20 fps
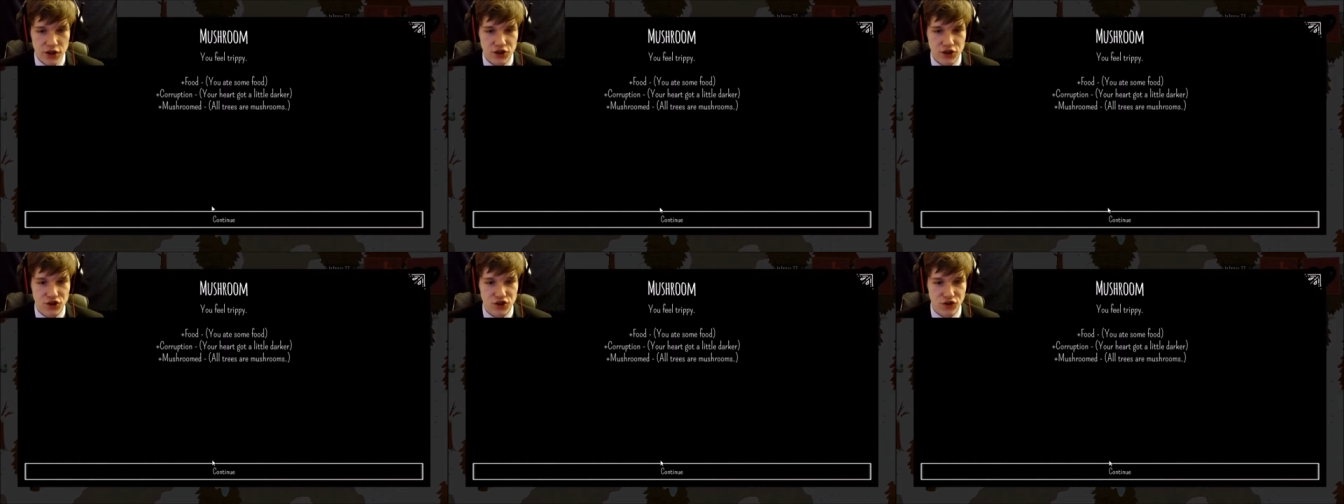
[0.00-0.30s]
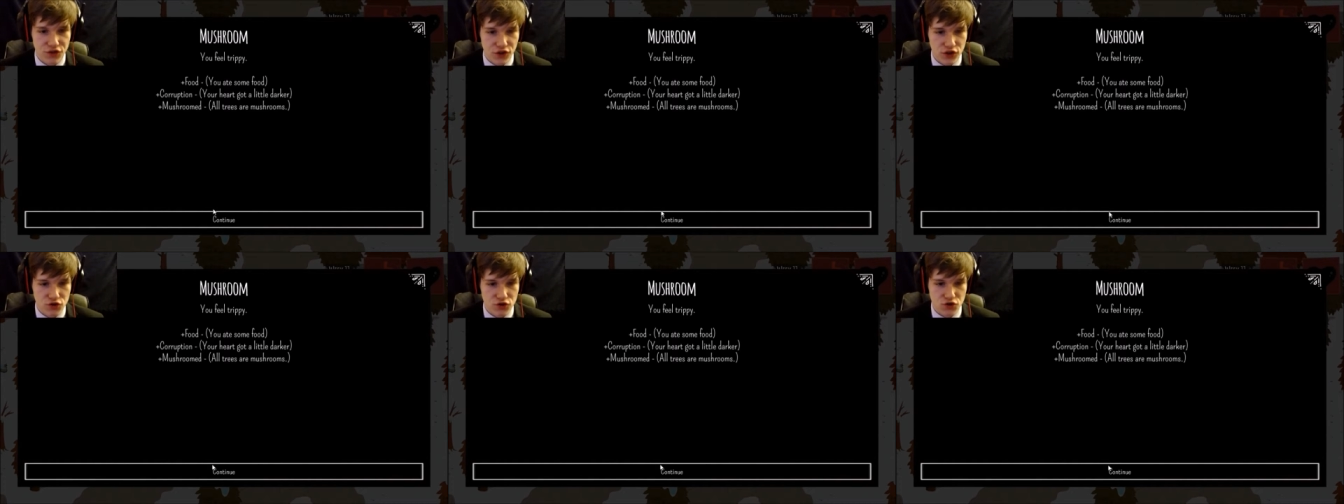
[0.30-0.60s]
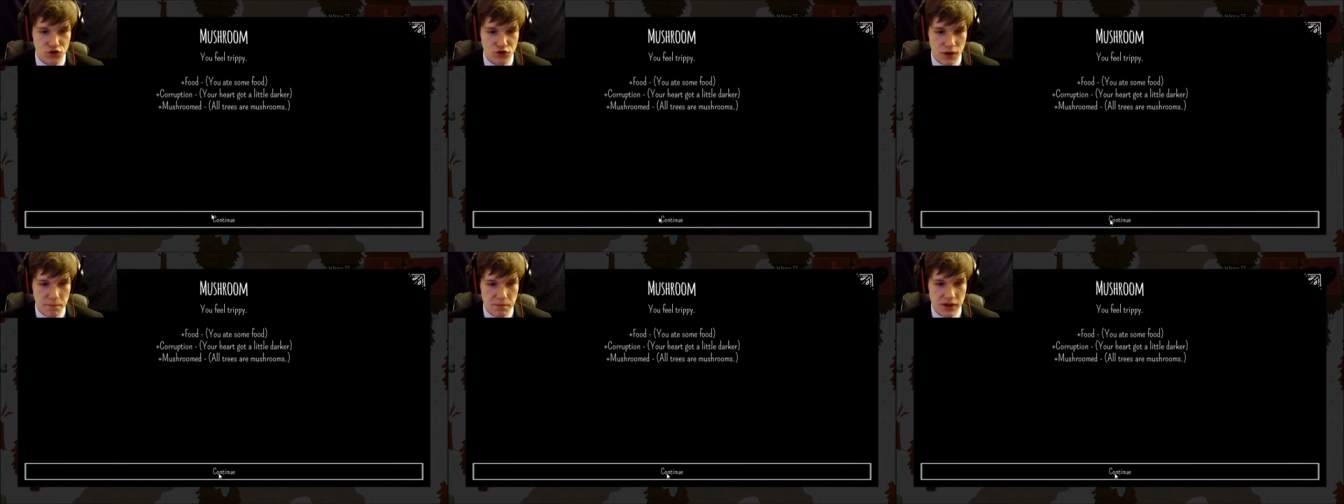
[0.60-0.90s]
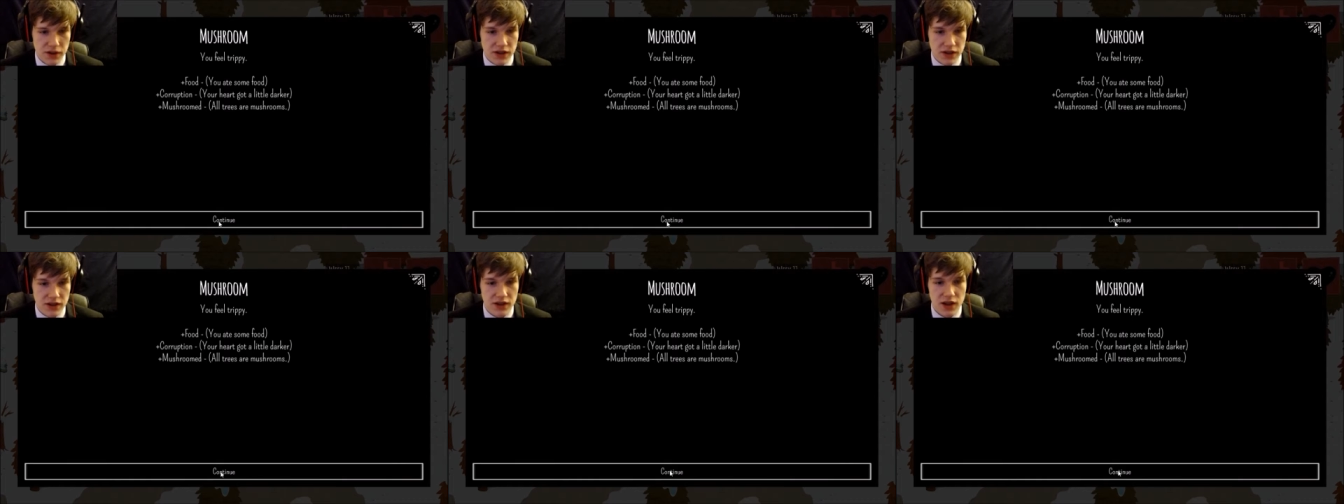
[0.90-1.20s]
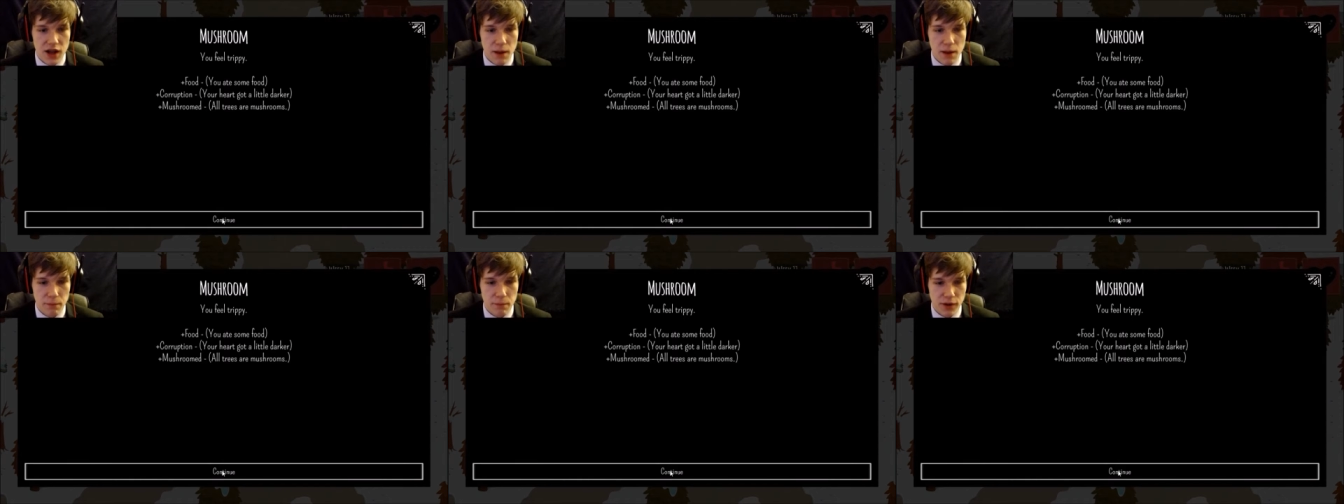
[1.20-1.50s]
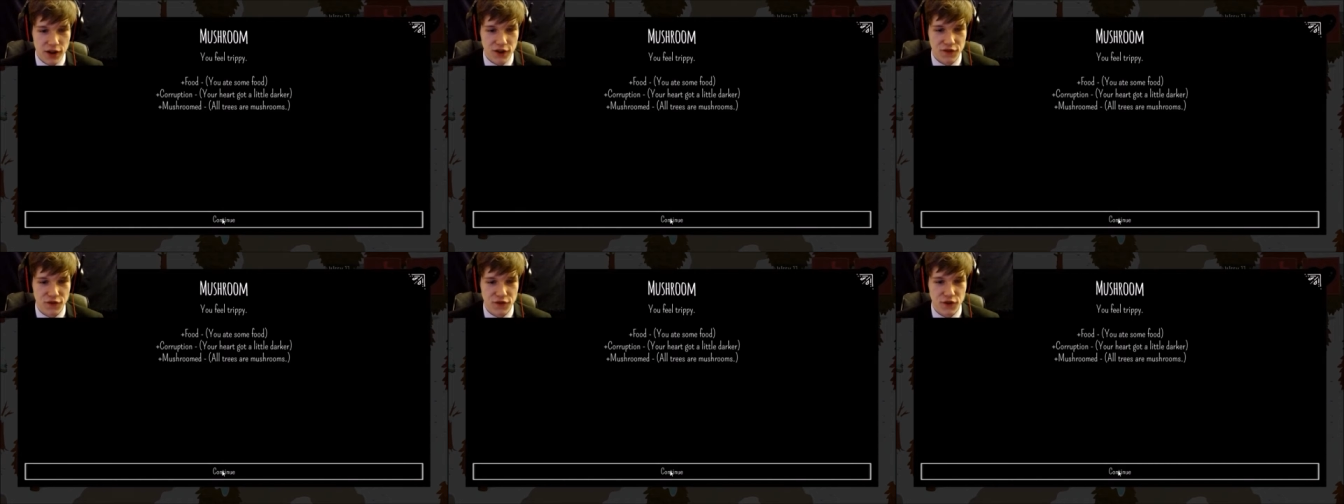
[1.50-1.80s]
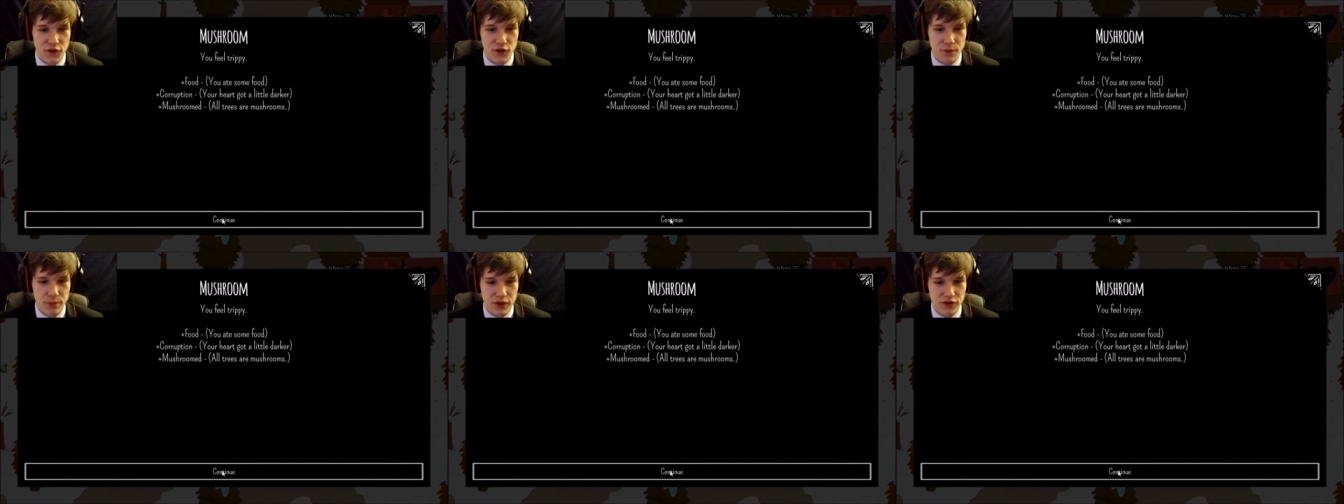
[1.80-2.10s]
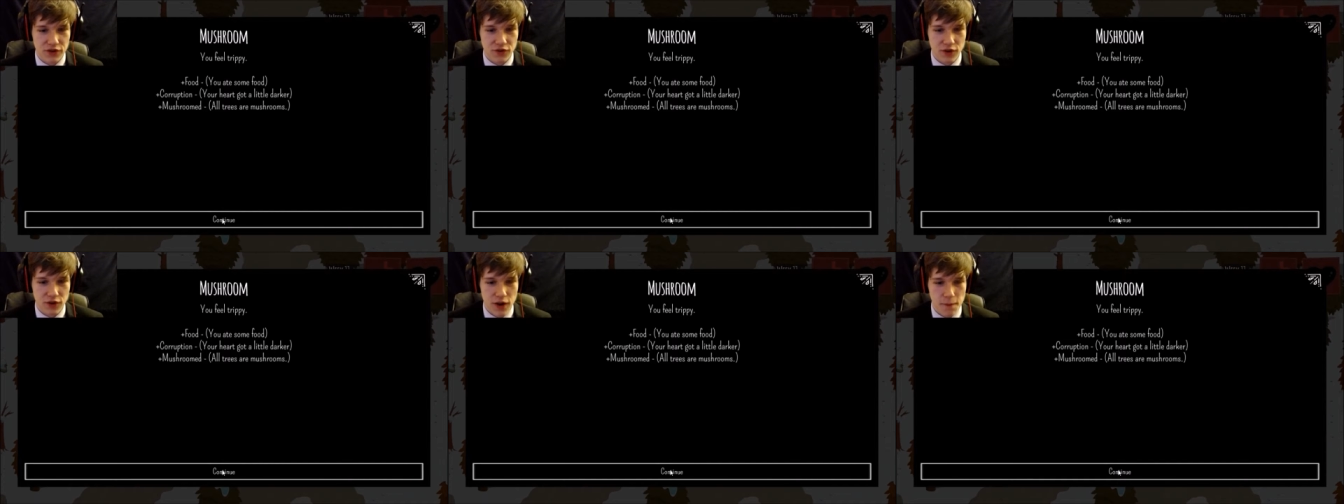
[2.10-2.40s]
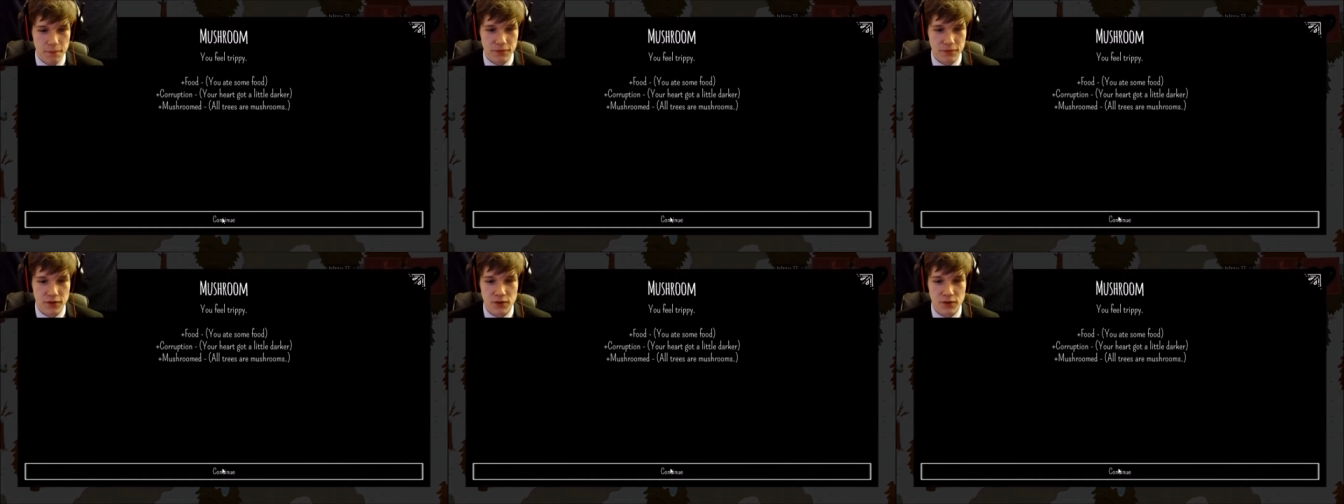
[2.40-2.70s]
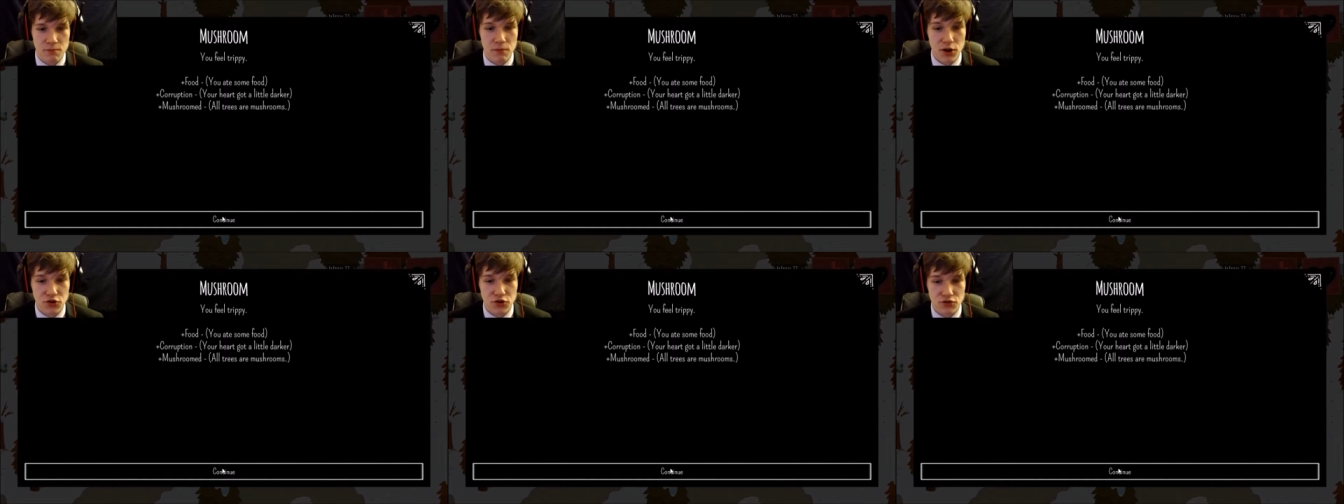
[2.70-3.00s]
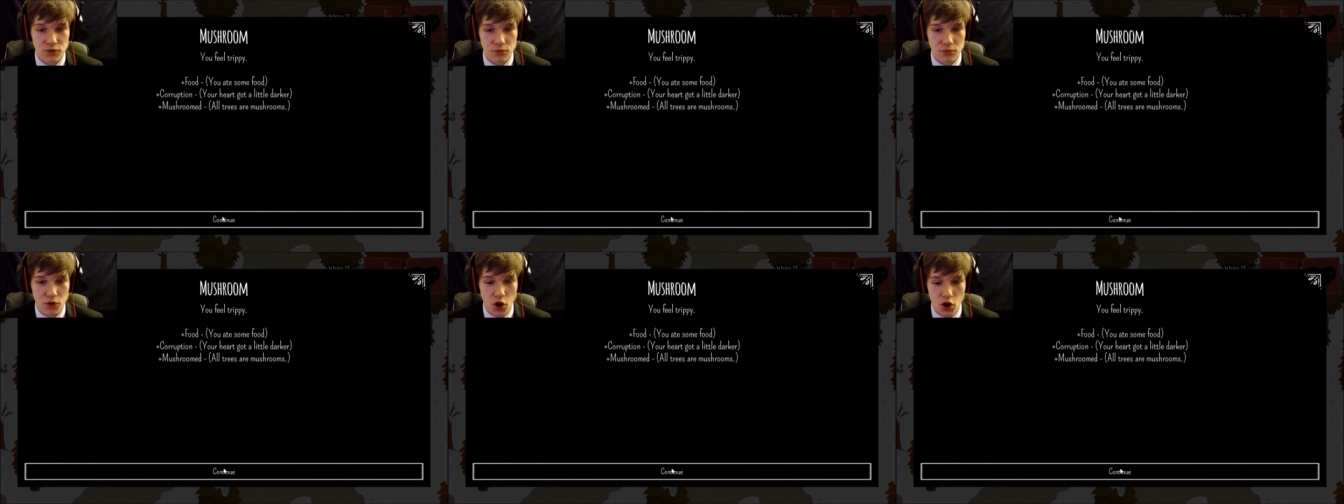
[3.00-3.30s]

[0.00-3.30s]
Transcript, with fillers: You feel trippy. Plus food, plus corruption, mushroom.